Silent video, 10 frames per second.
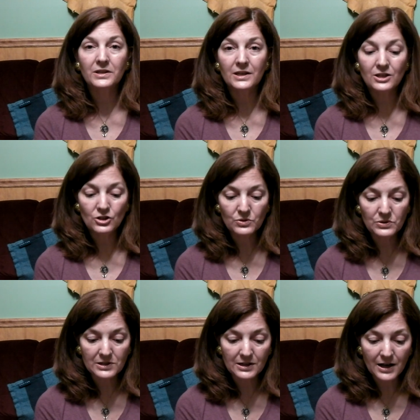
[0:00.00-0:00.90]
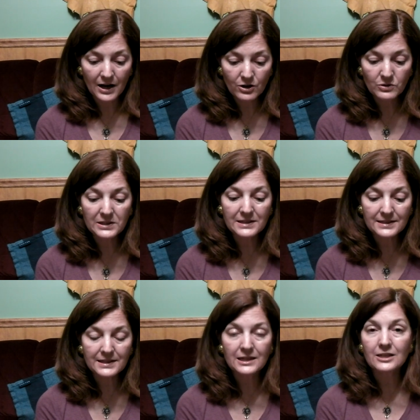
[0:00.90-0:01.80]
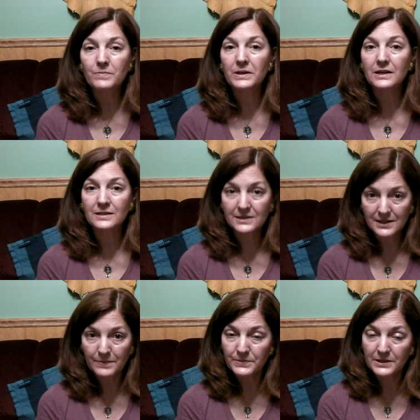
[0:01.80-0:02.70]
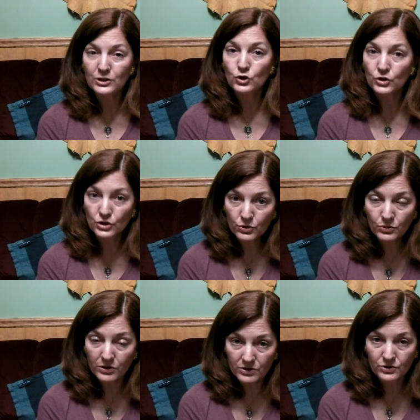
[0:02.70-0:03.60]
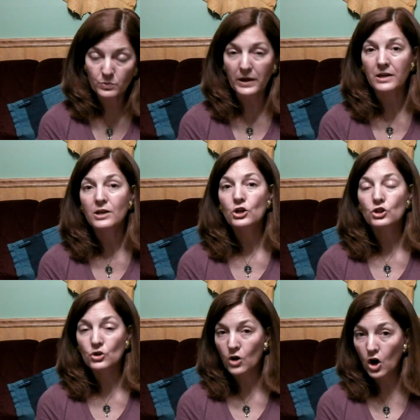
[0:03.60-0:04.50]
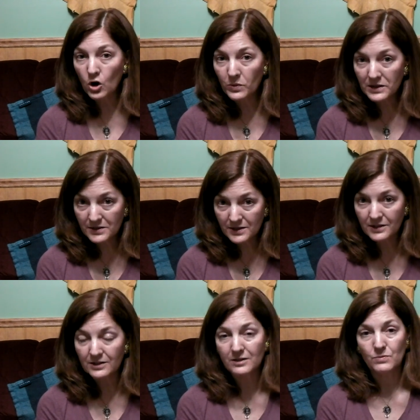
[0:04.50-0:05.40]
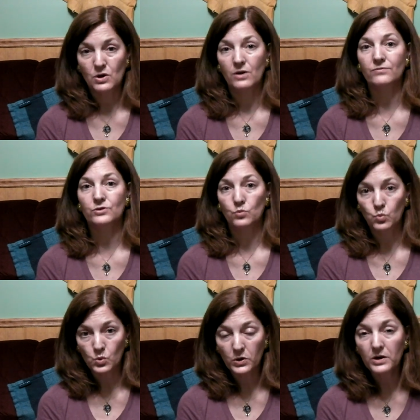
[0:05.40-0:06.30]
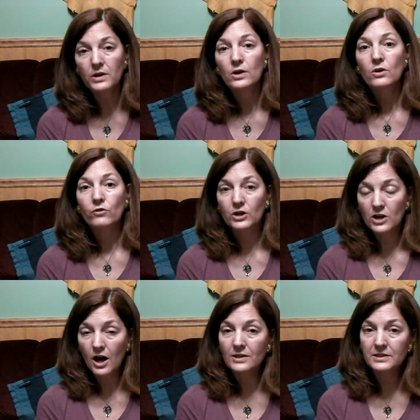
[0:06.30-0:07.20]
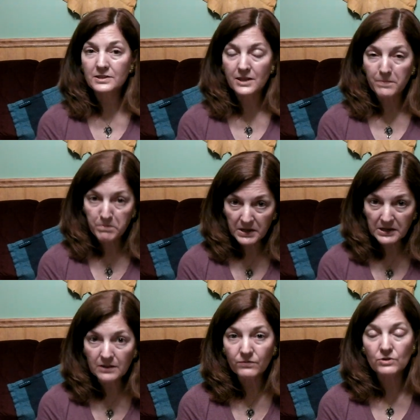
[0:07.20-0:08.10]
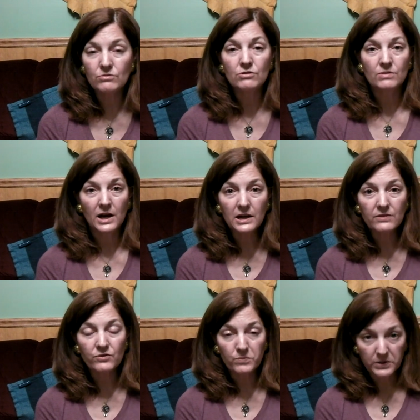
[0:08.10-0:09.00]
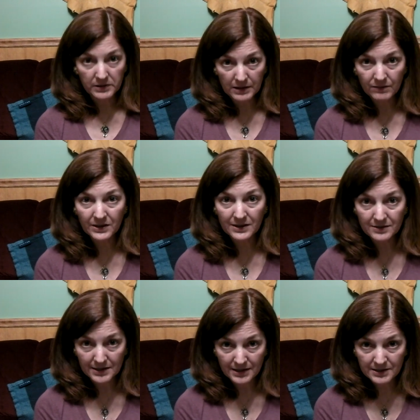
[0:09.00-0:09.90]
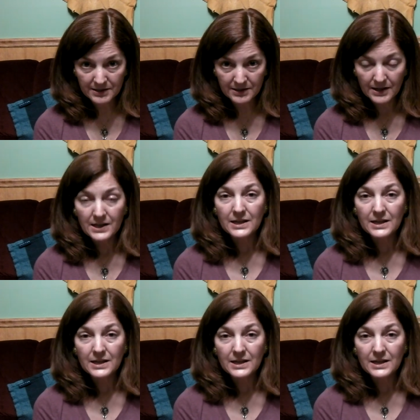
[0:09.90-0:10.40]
can get used to not only seeing but accepting your youth this way. You're already sending them off to war for causes that many of you do not even believe exist.